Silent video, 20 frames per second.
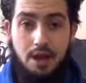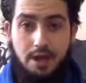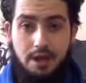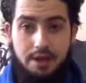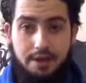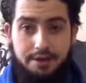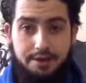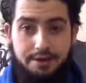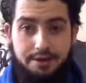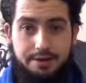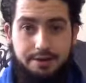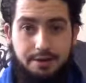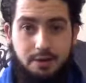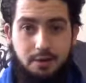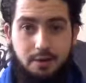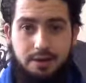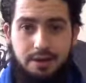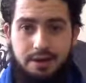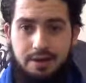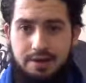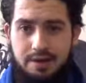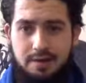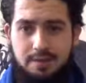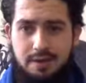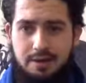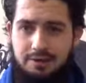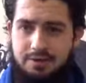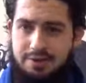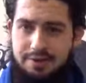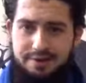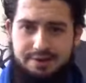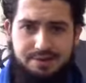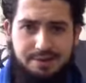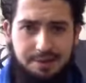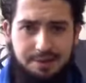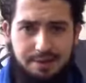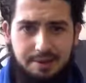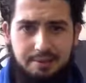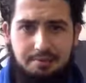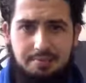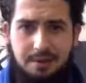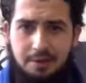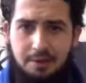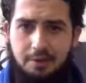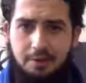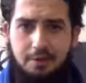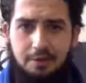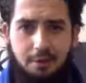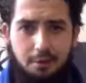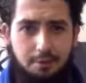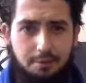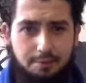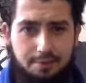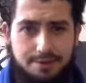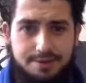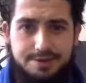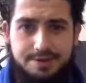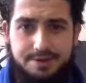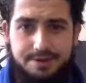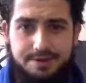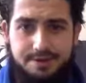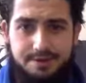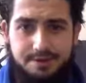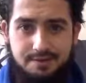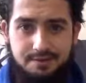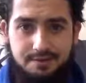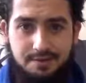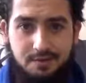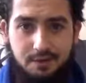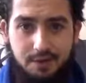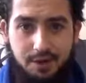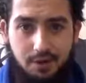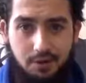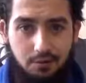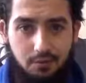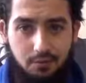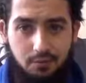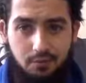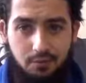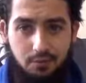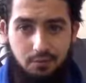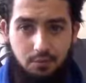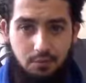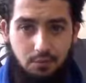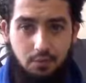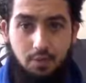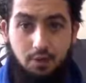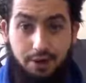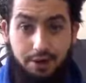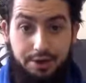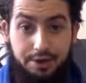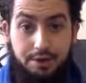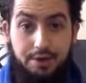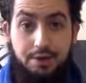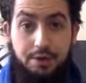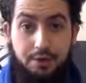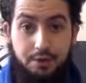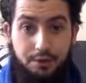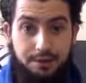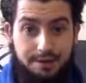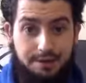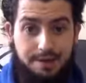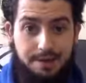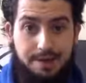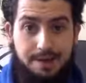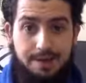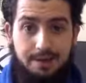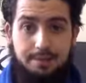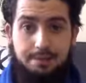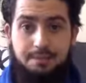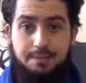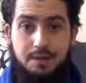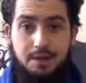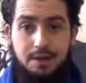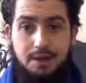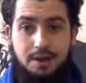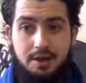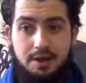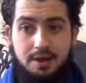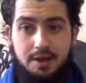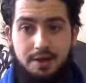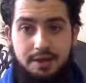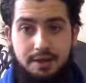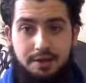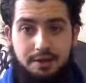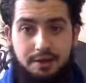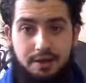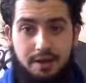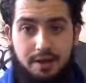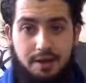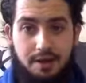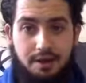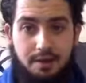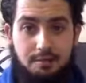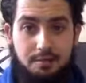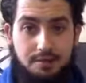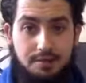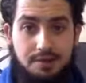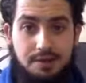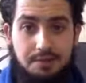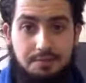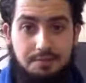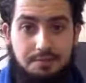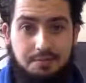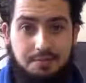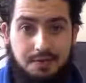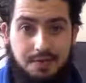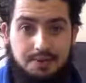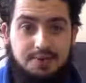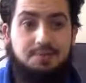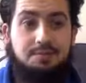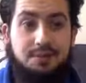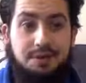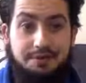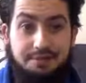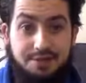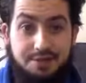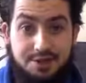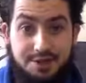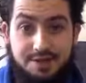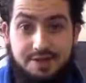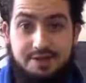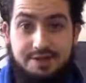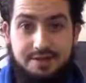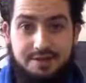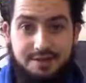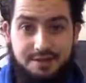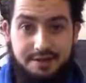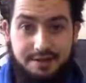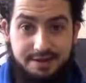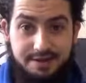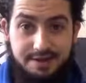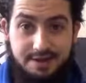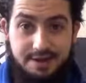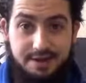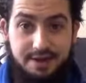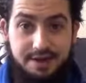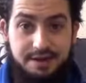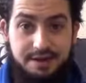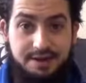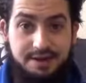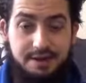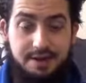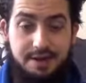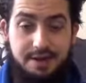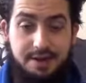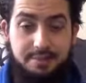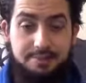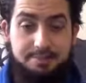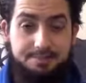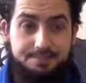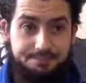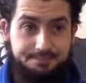And when I learnt about things like that, there are real bridges between what I knew and Islam, like that Muslims actually believe in Jesus, Isa alayhi salam.